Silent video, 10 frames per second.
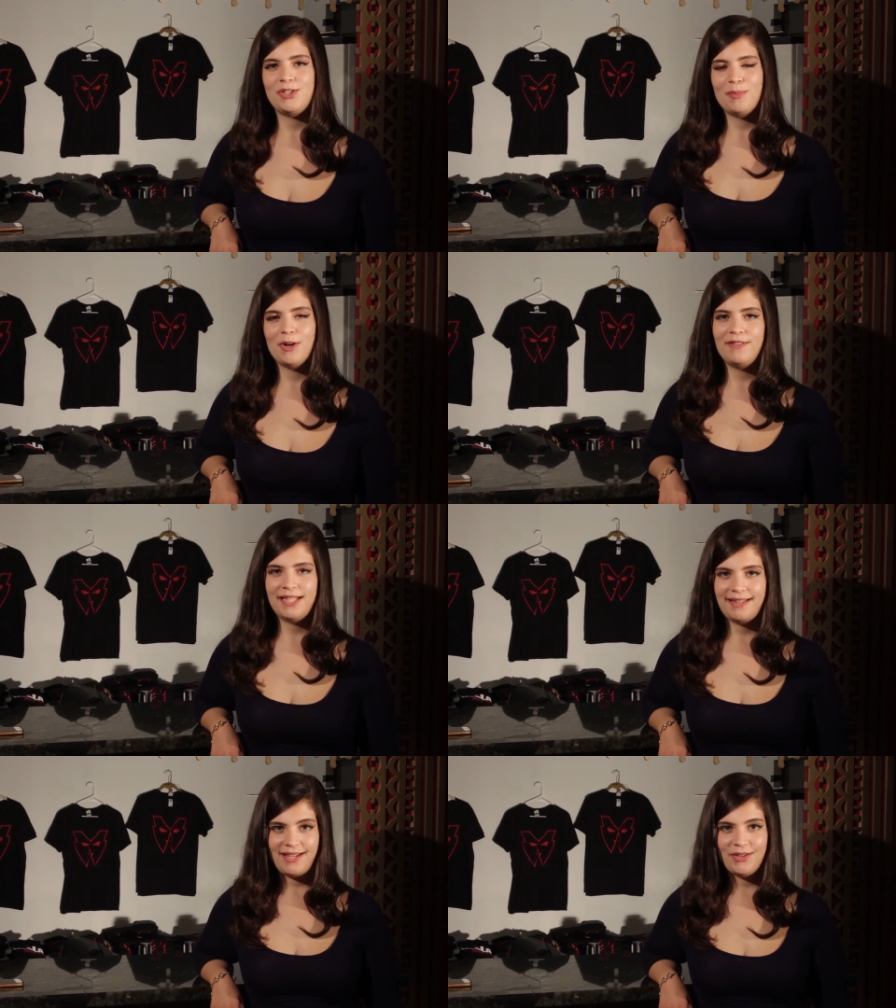to support
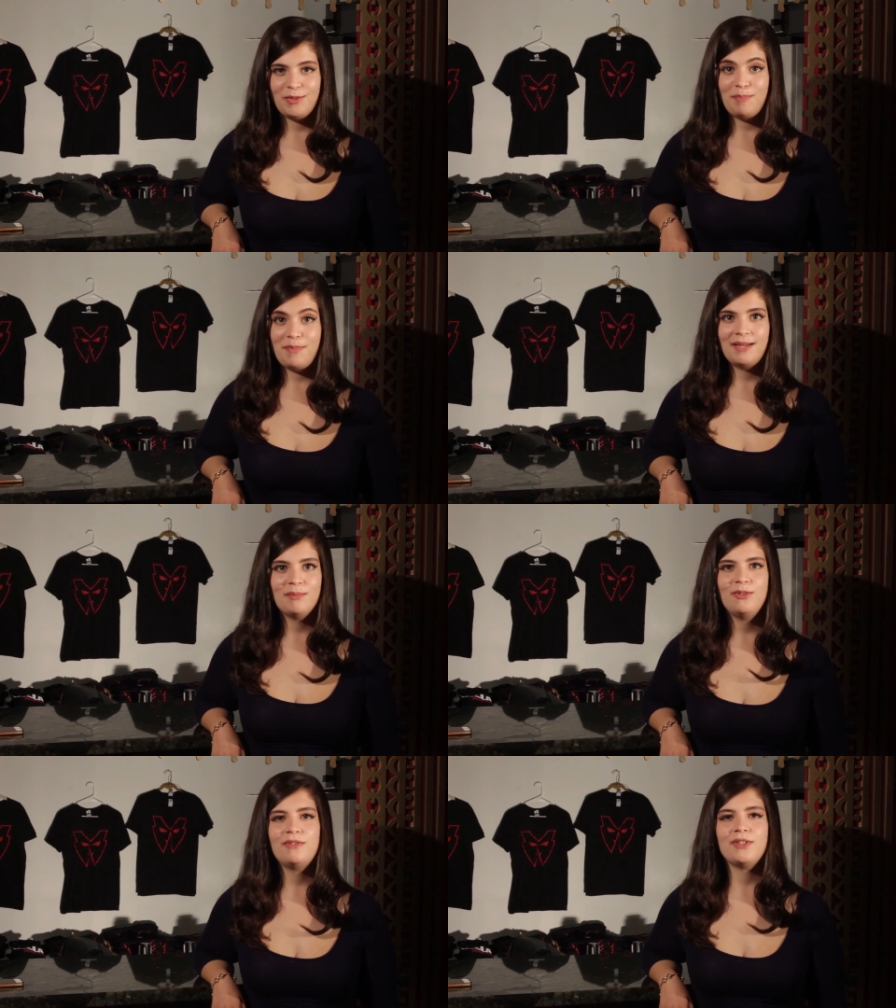Villain Theater's big
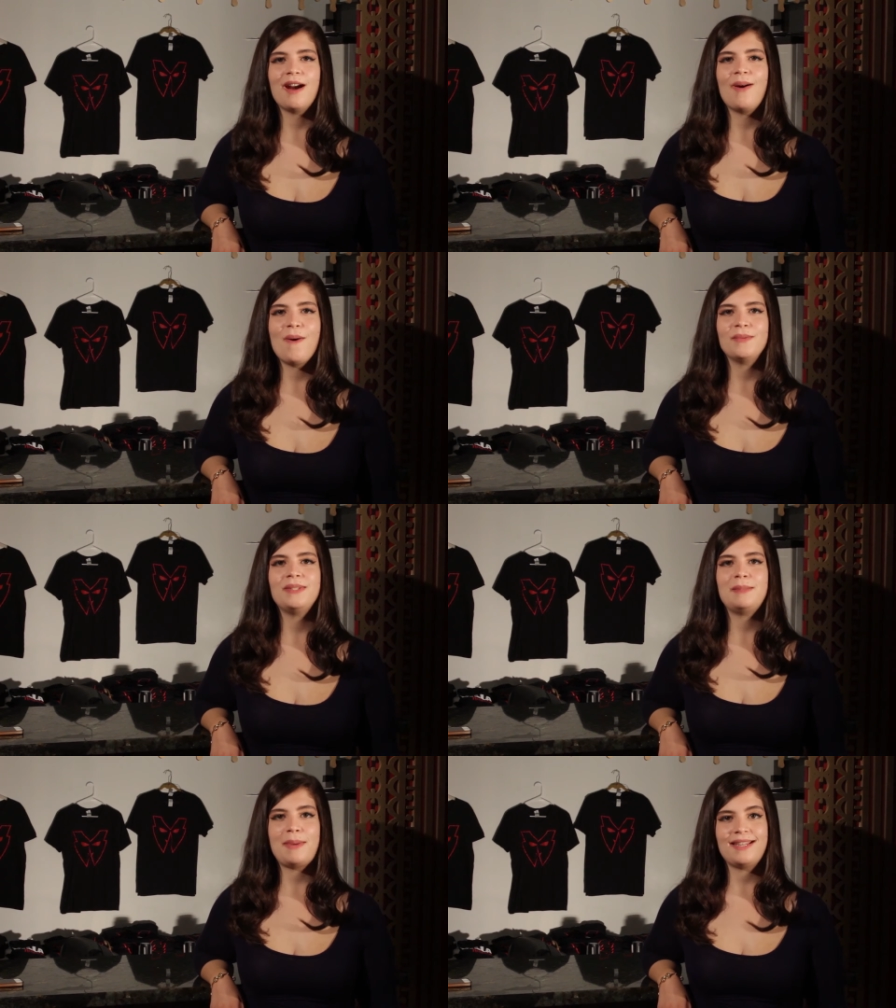move to our
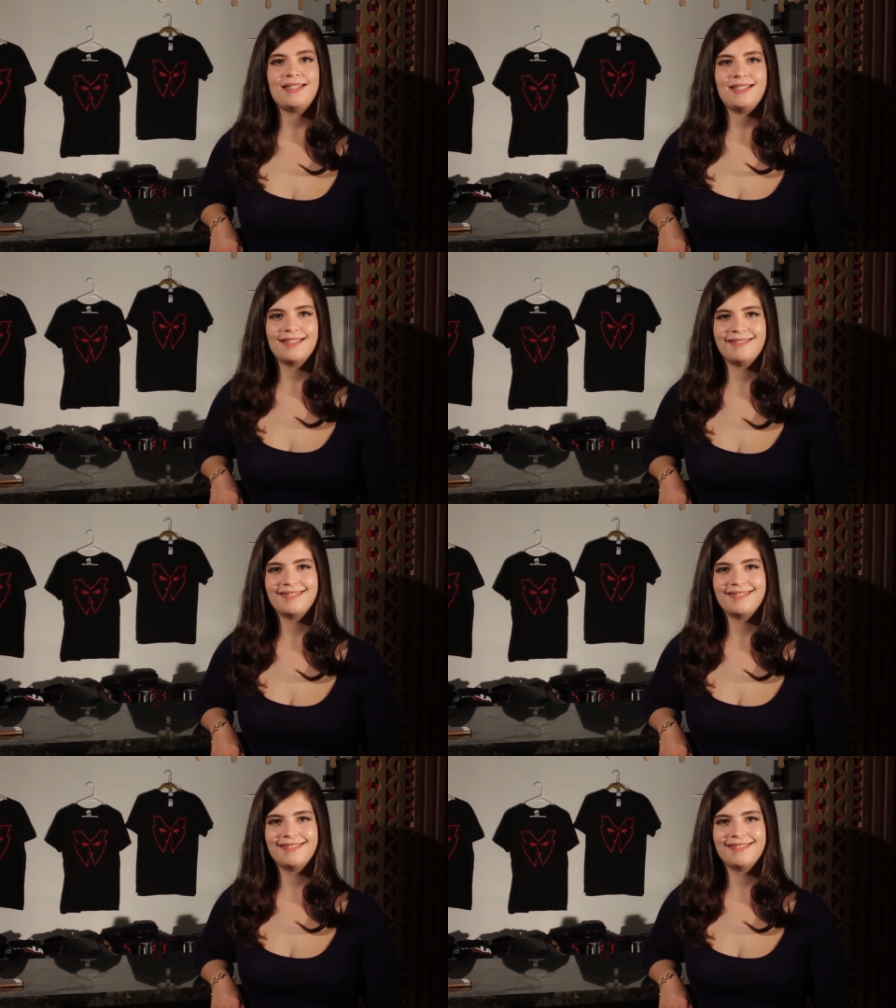own space.